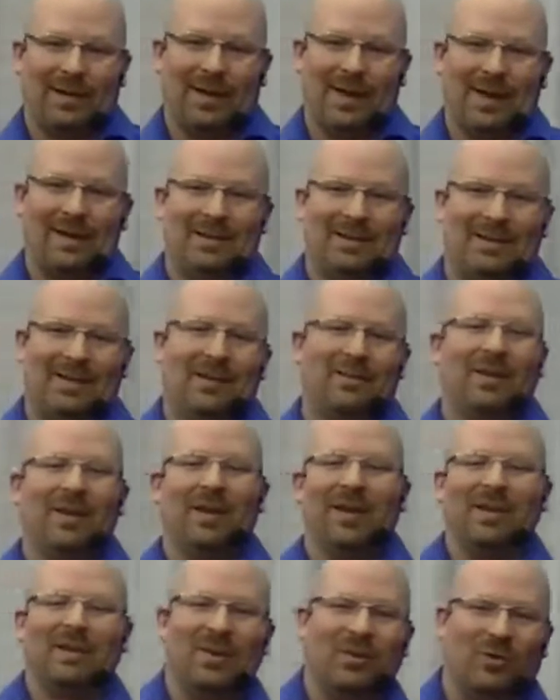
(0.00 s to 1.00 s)
And TV
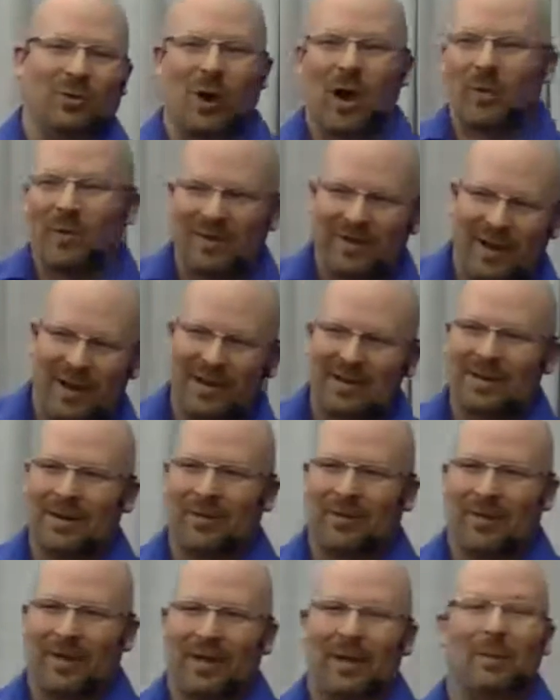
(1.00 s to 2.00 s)
likes to dramatize
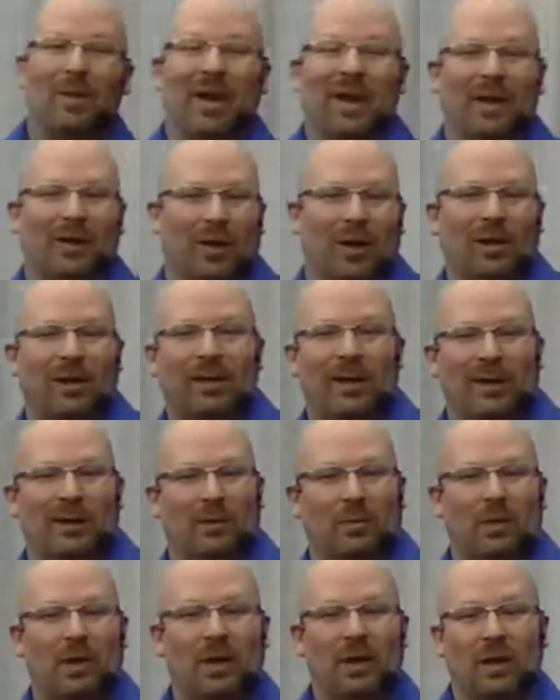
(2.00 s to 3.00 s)
everything and make it look like
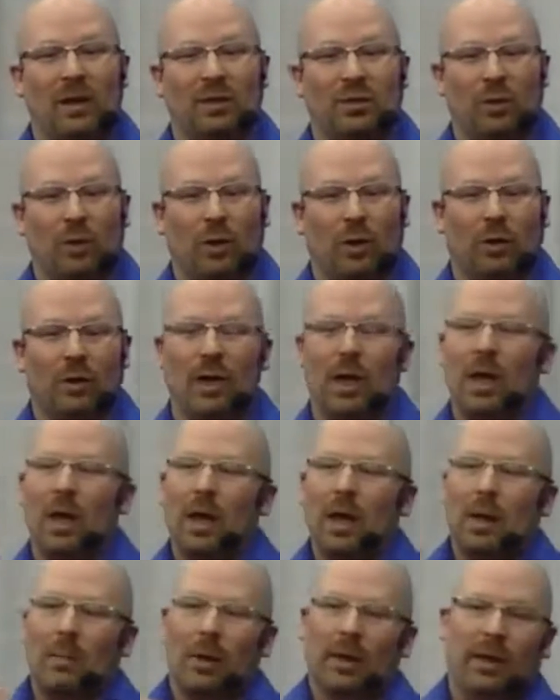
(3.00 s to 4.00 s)
they're being controlled.
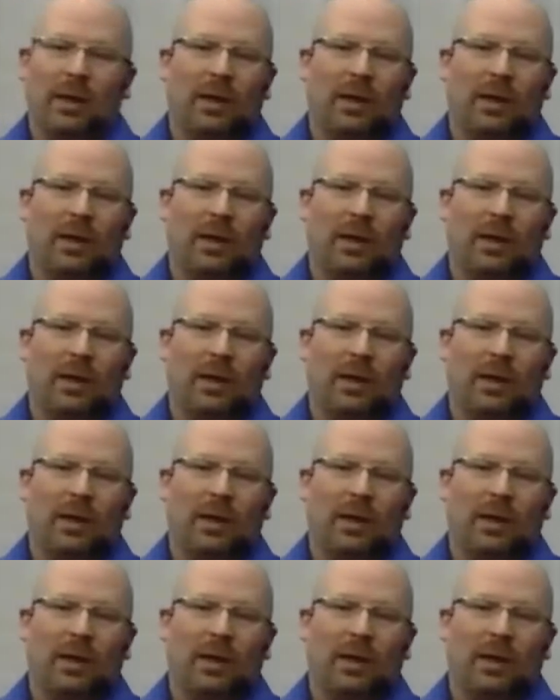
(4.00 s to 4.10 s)
But